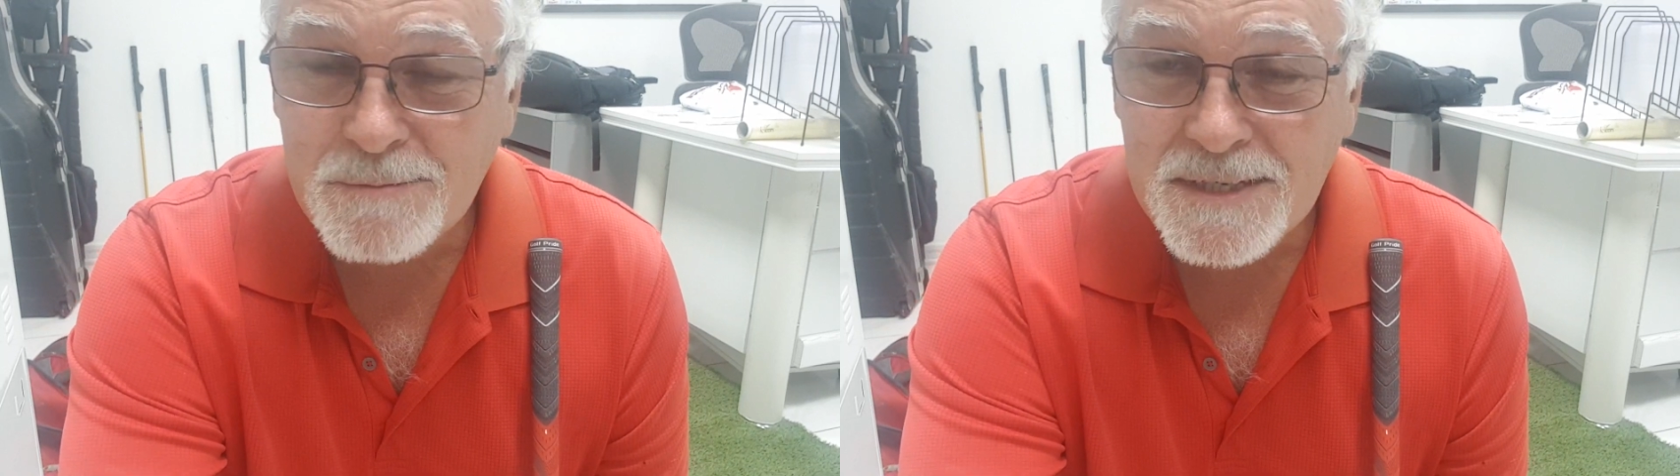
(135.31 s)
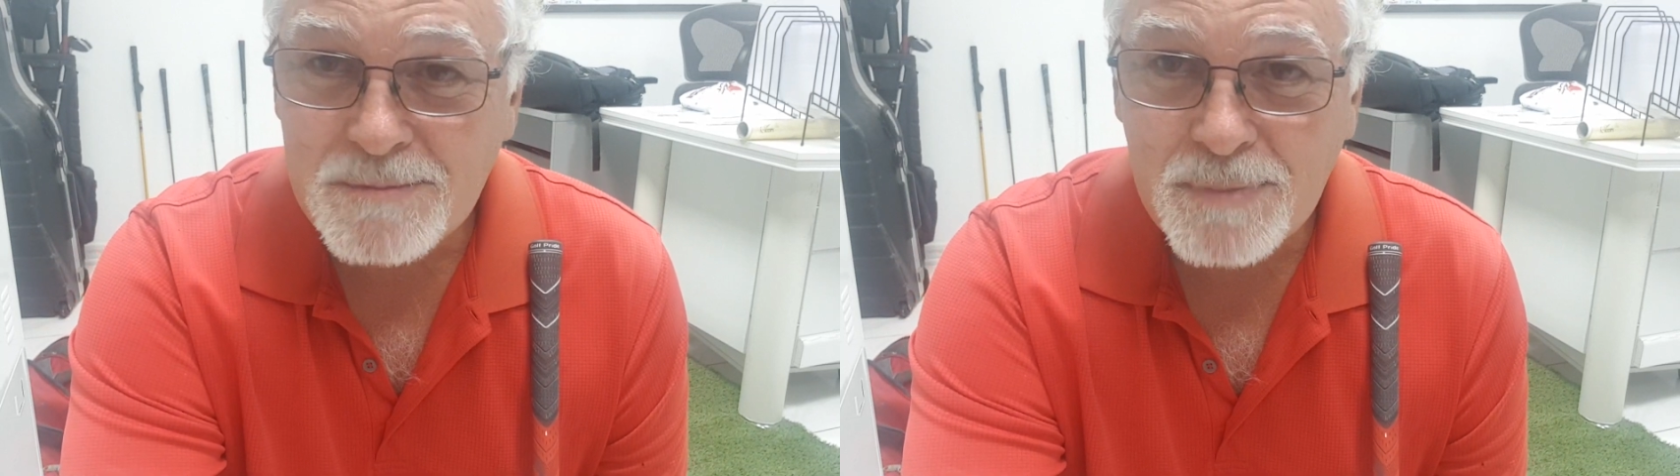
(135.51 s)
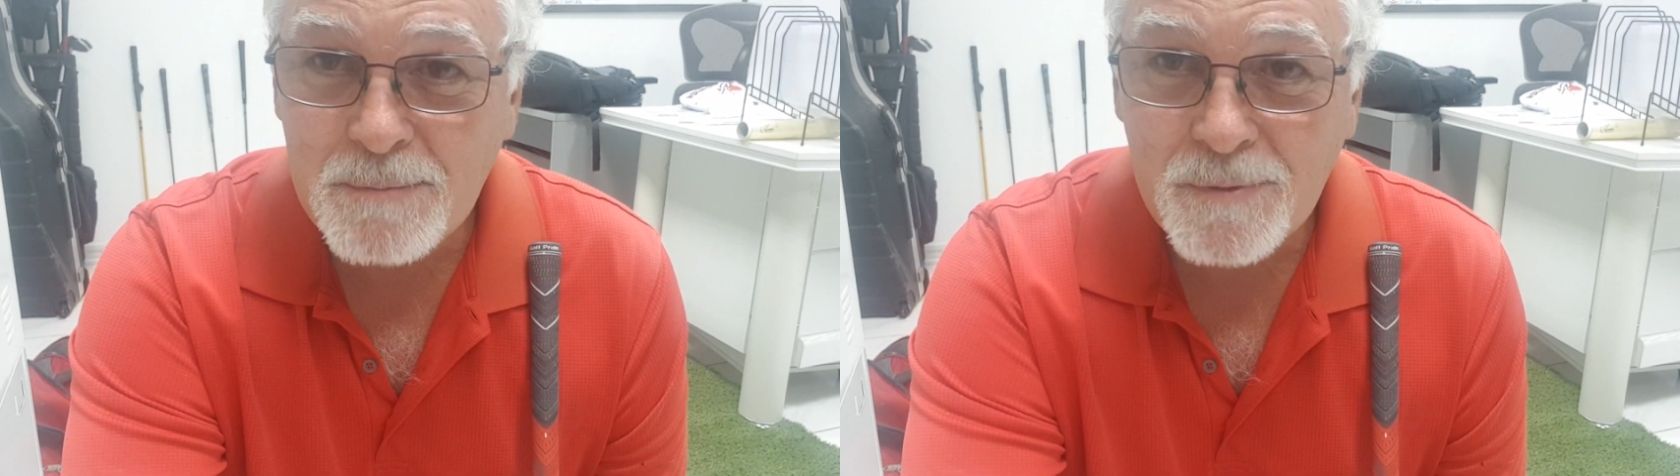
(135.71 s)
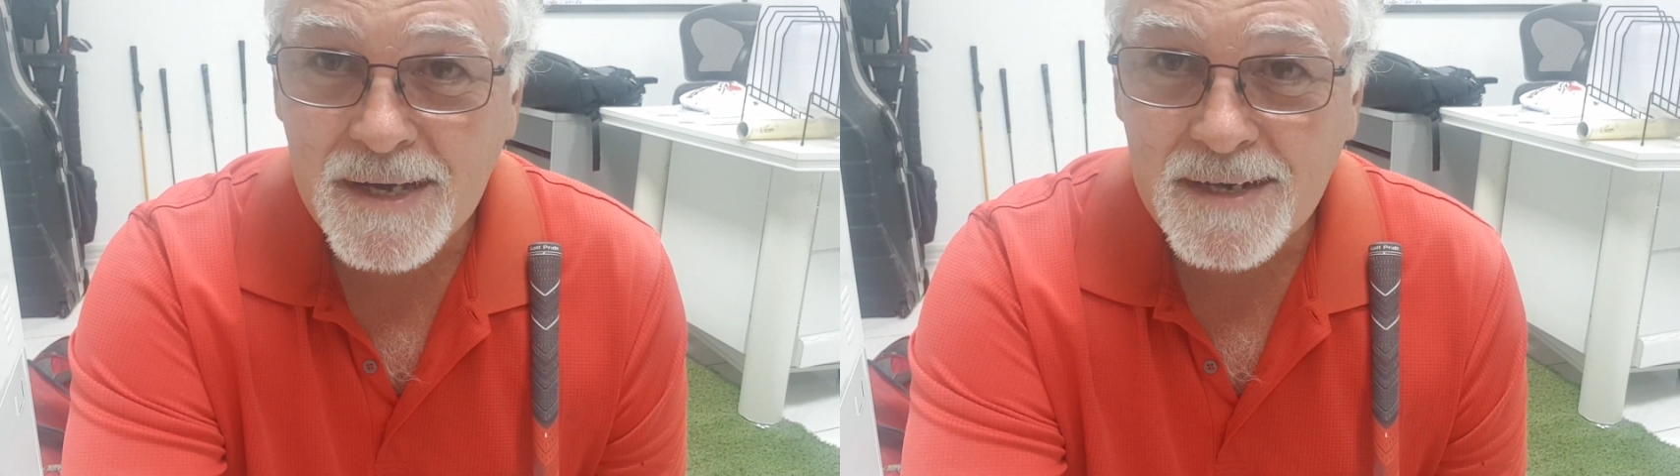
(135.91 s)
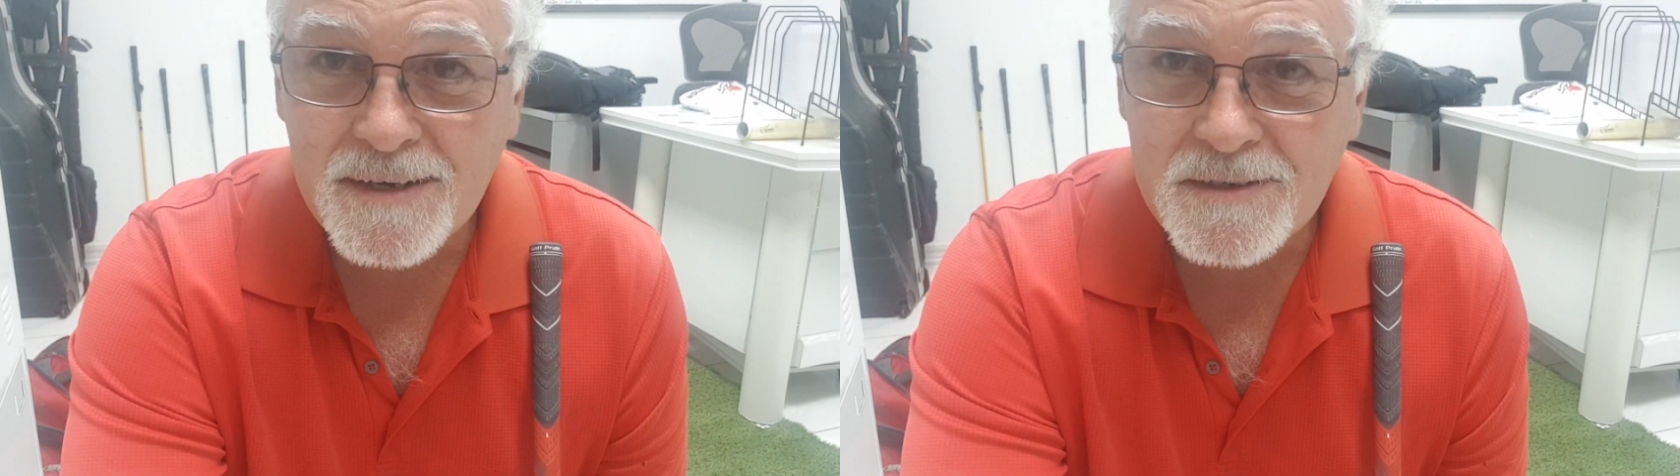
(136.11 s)
of these people
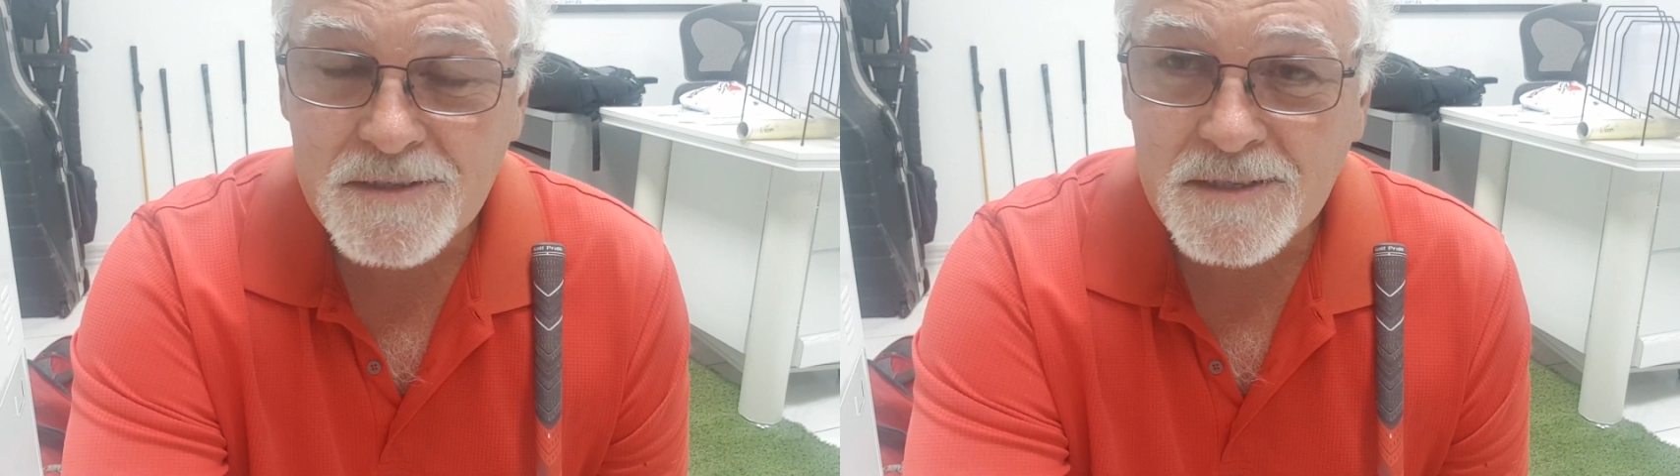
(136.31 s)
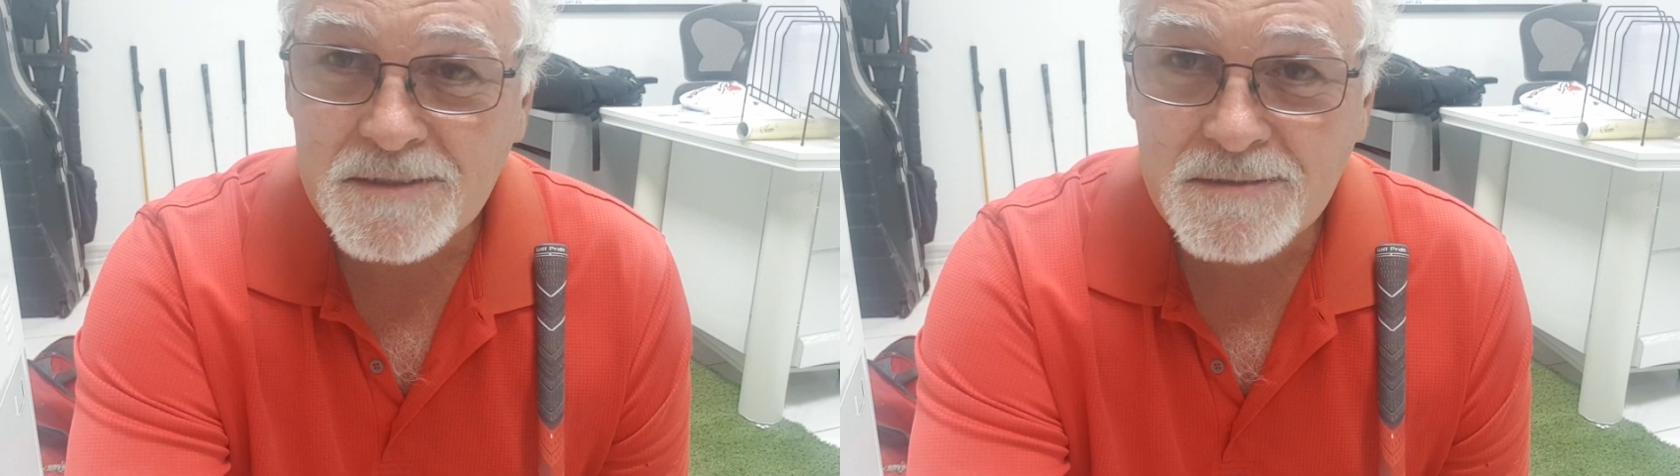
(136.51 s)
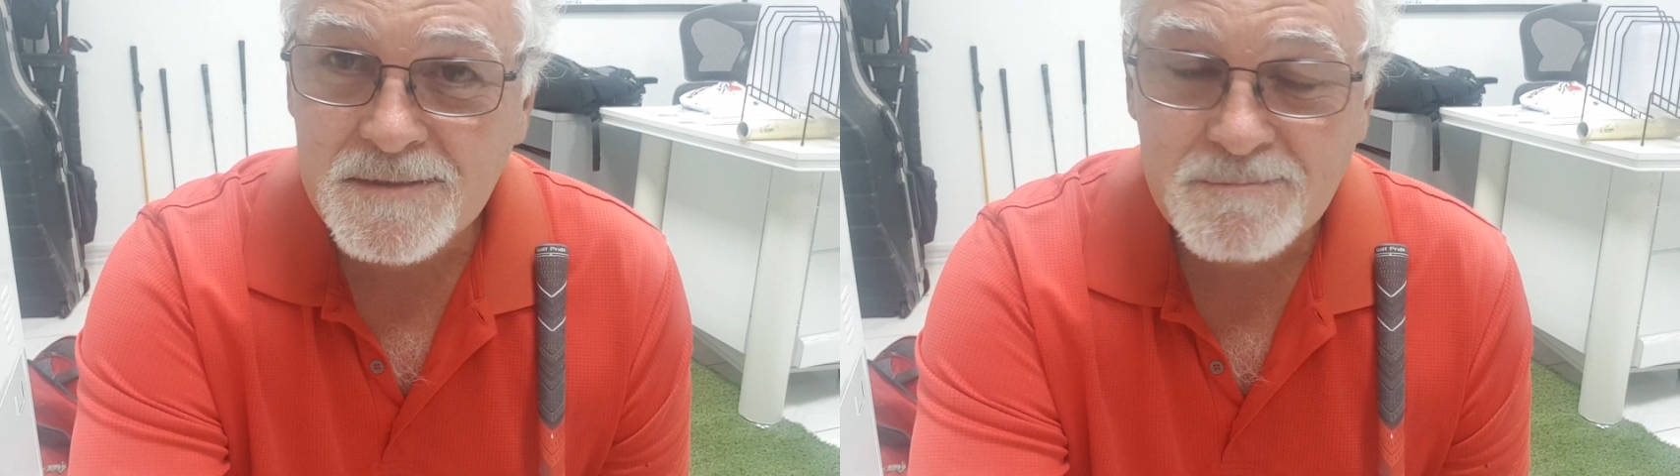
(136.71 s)
out here are just